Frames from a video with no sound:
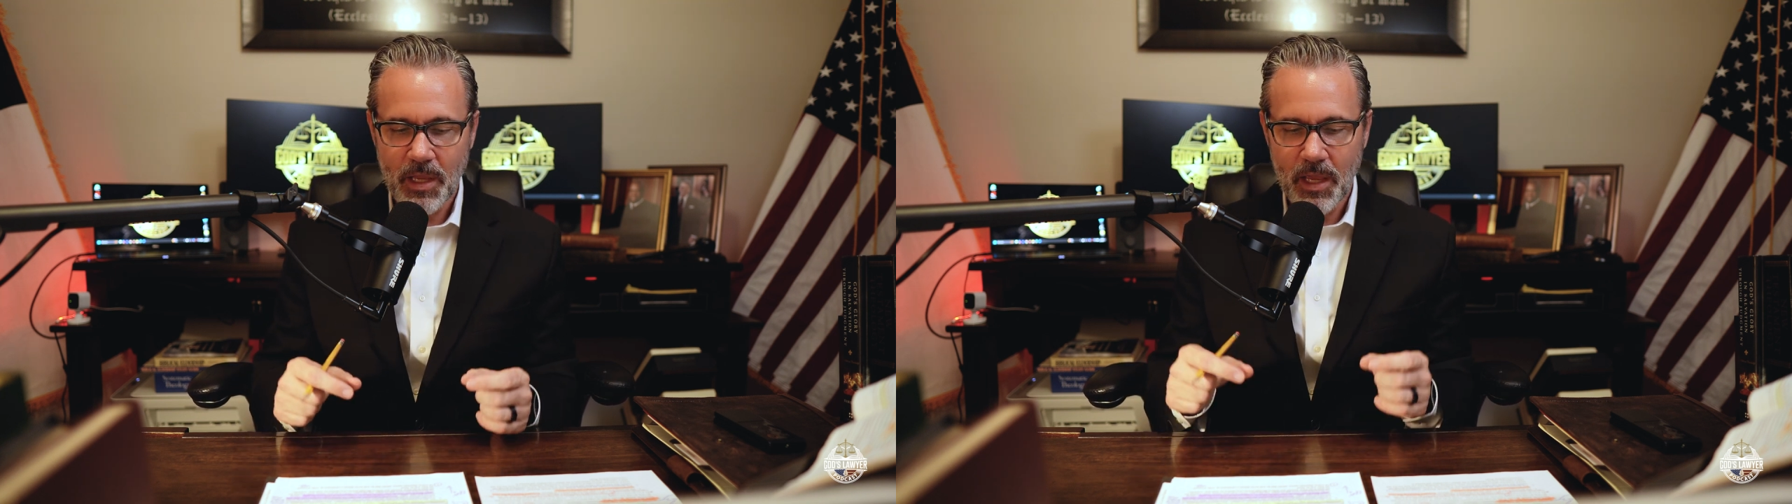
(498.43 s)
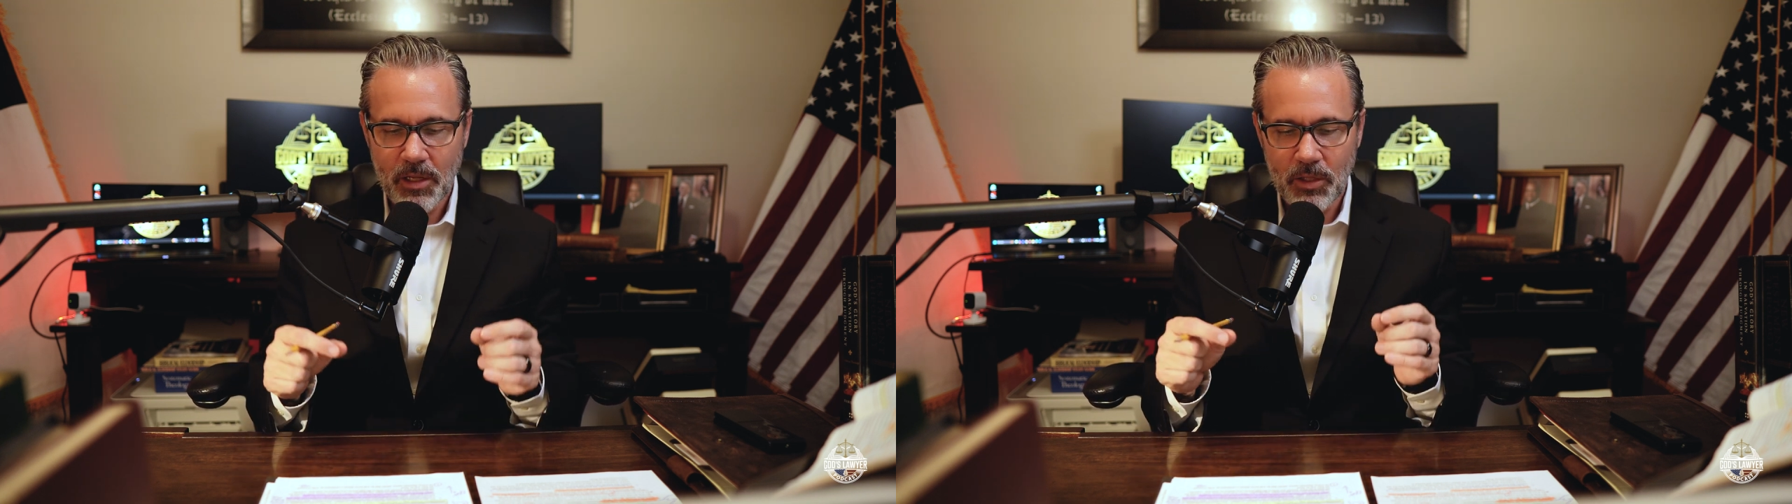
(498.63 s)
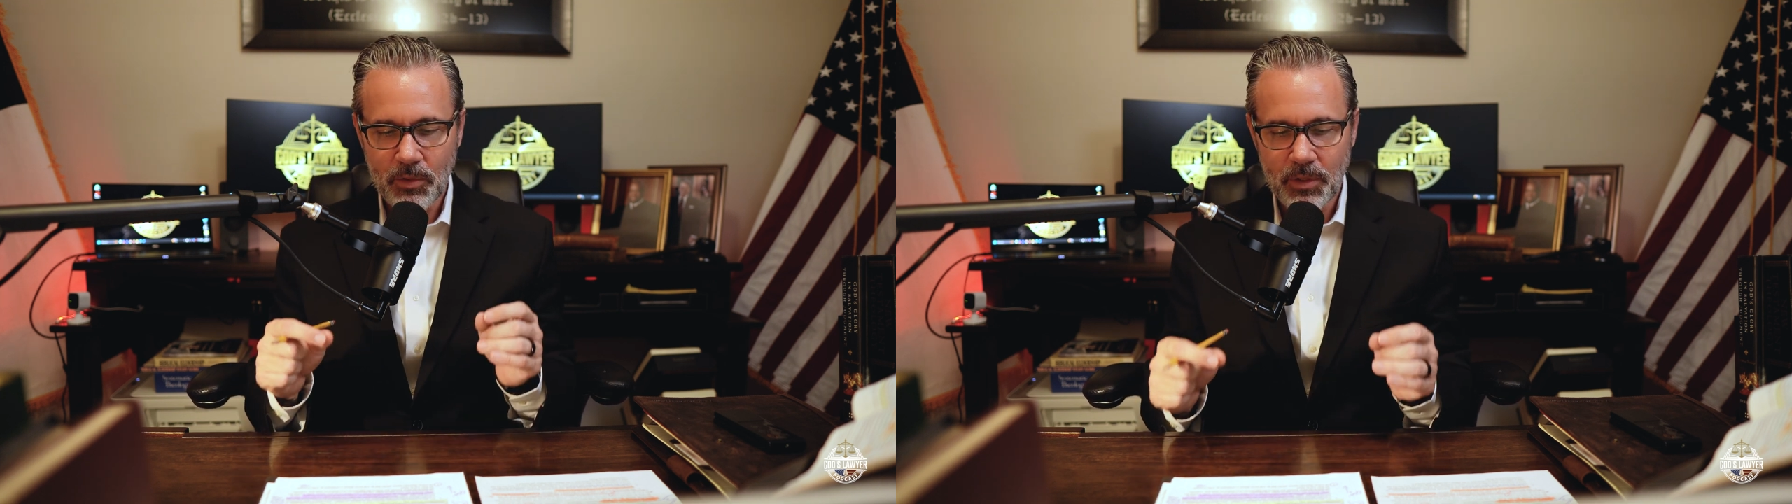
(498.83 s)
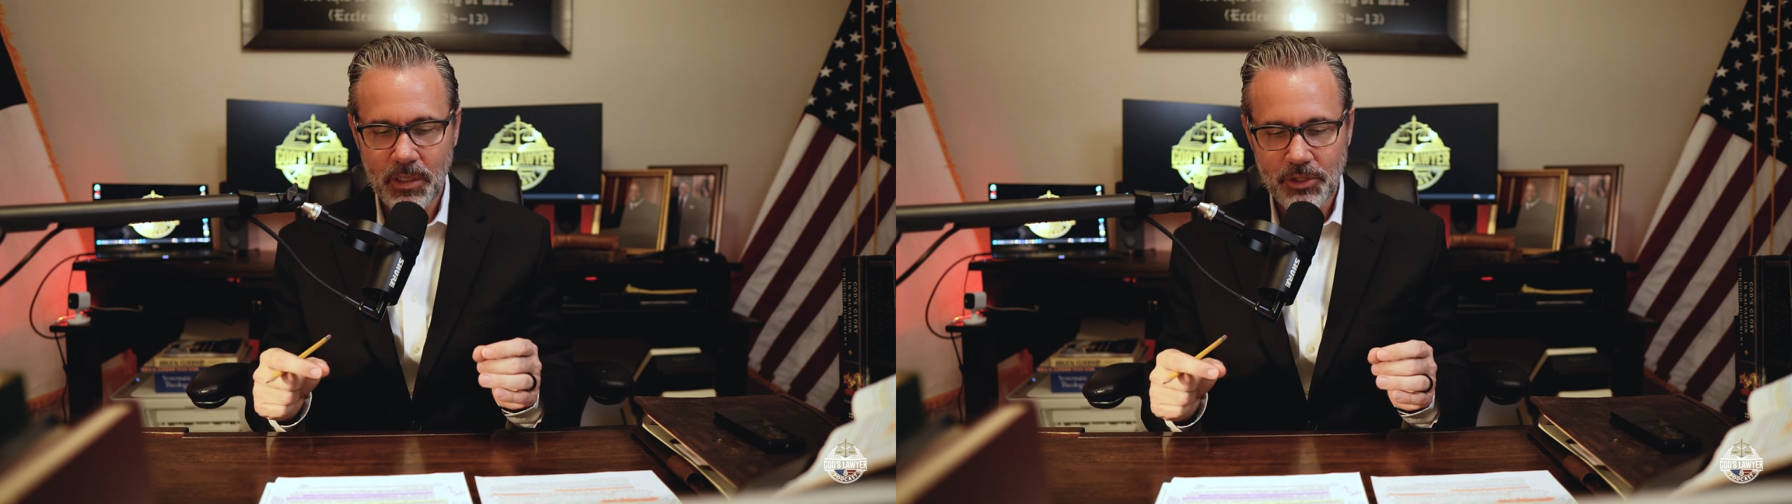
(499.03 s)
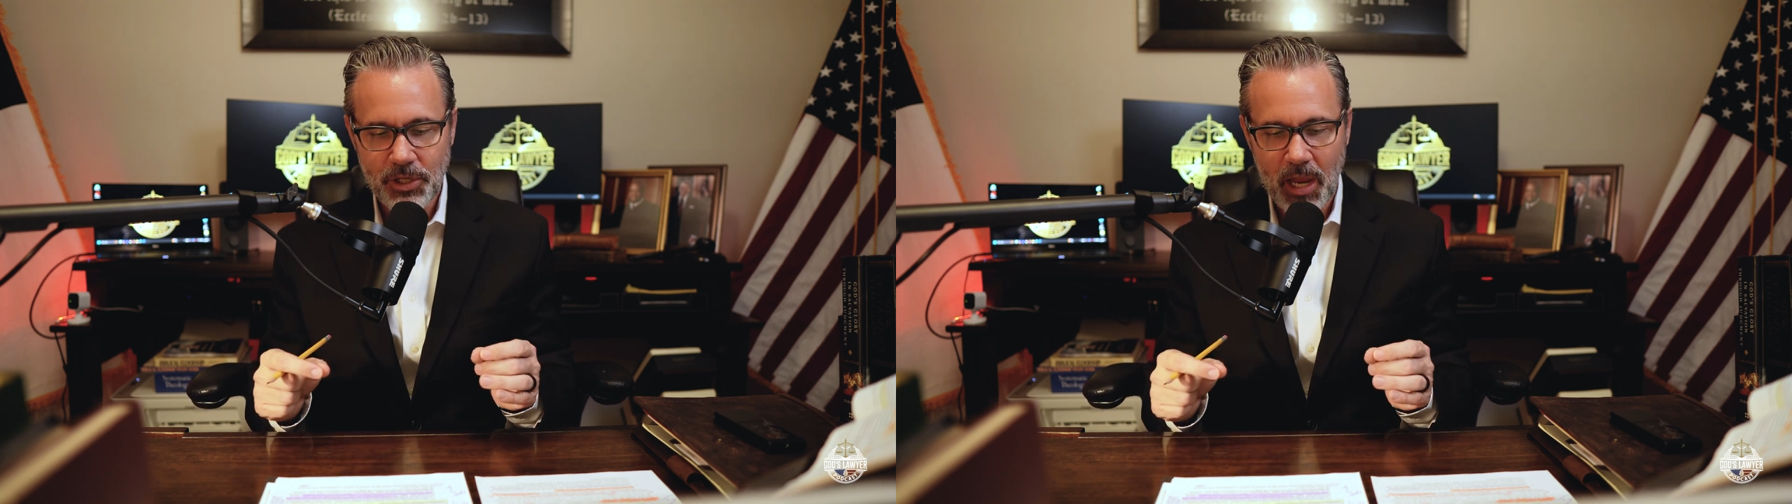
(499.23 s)

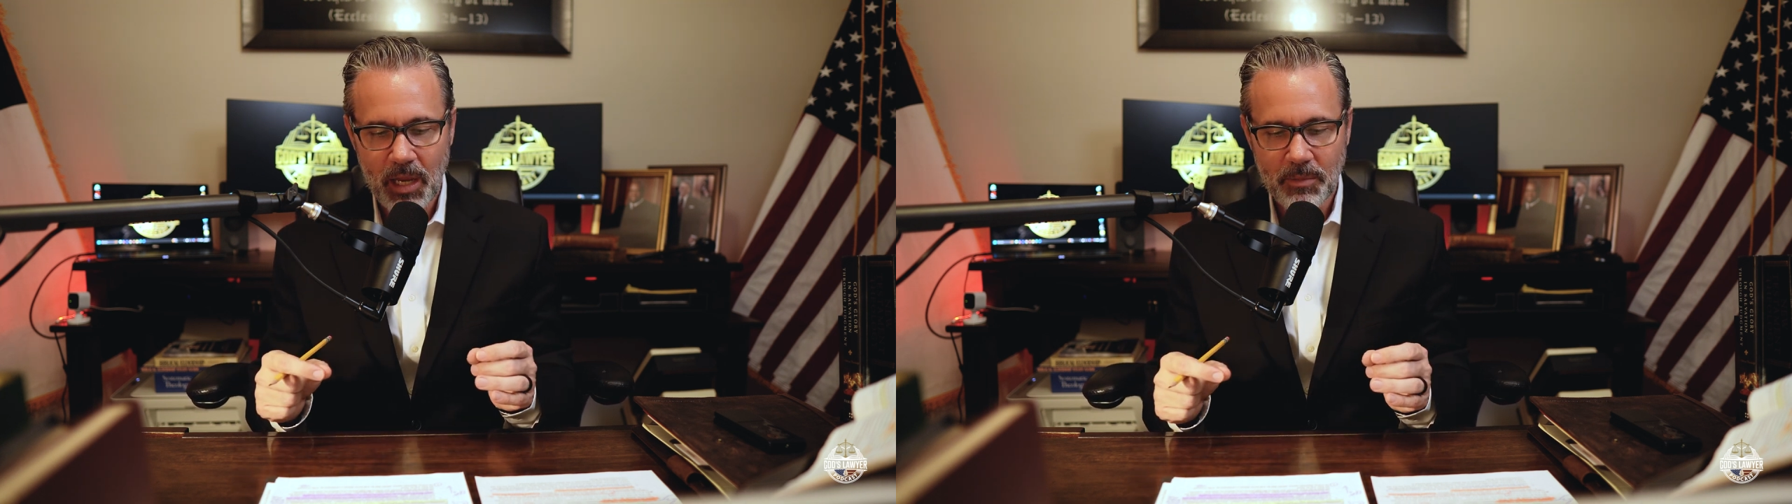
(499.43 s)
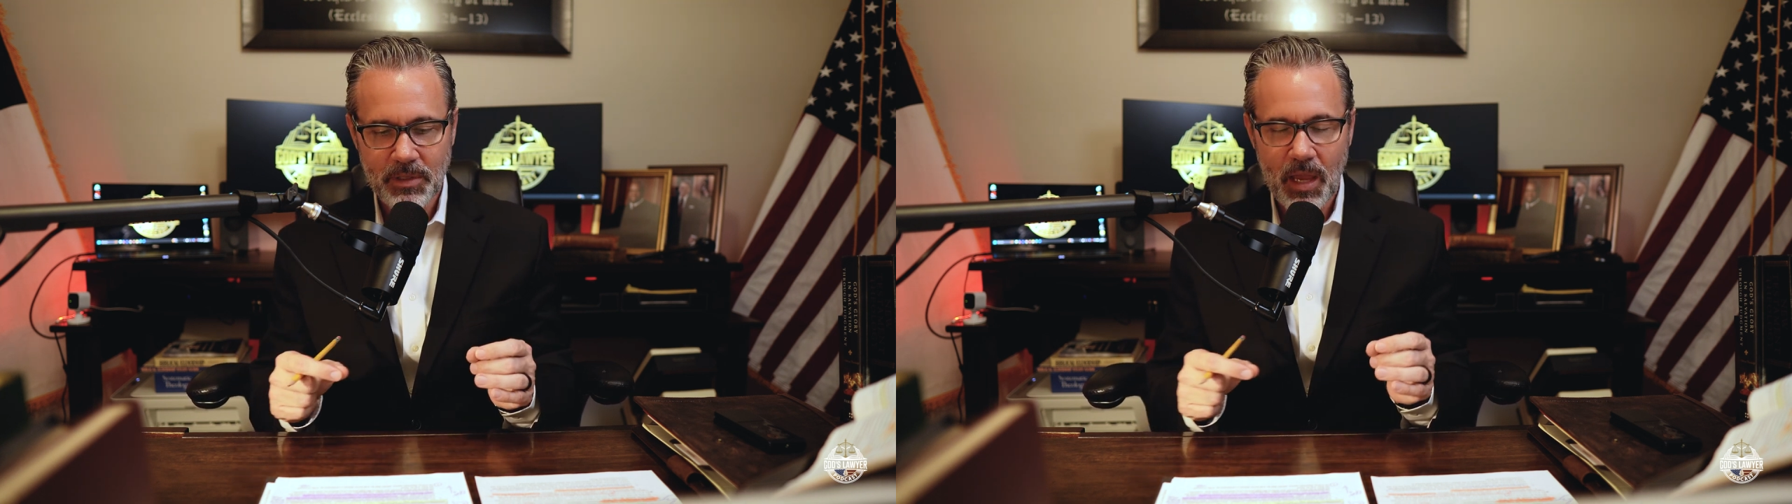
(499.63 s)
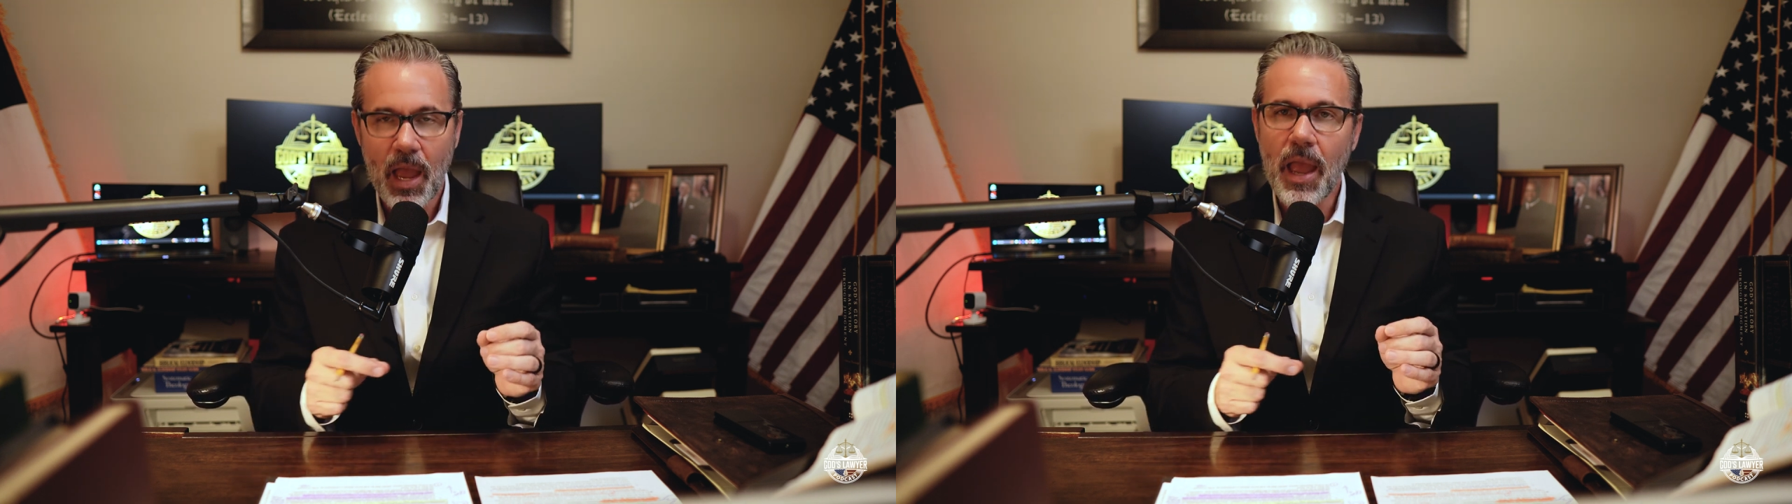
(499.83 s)
including James